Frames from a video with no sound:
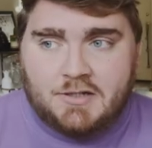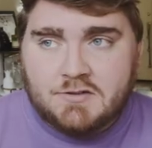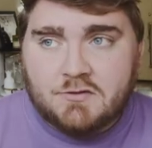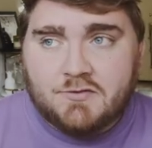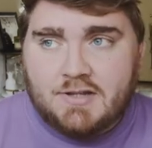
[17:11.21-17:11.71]
And
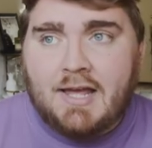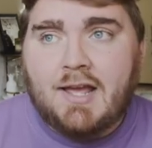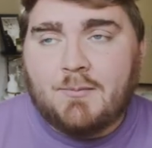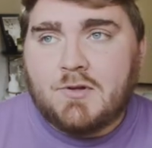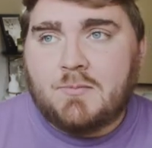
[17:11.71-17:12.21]
so for that,
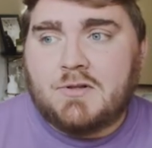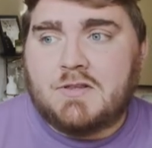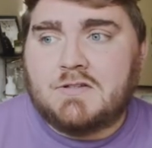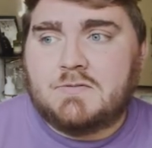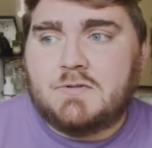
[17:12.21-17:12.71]
I'm gonna put
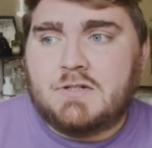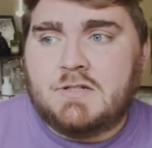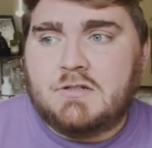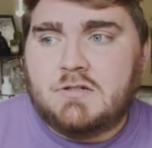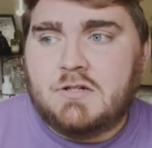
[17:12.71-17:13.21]
this one
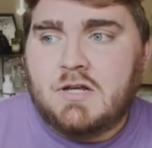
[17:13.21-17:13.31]
in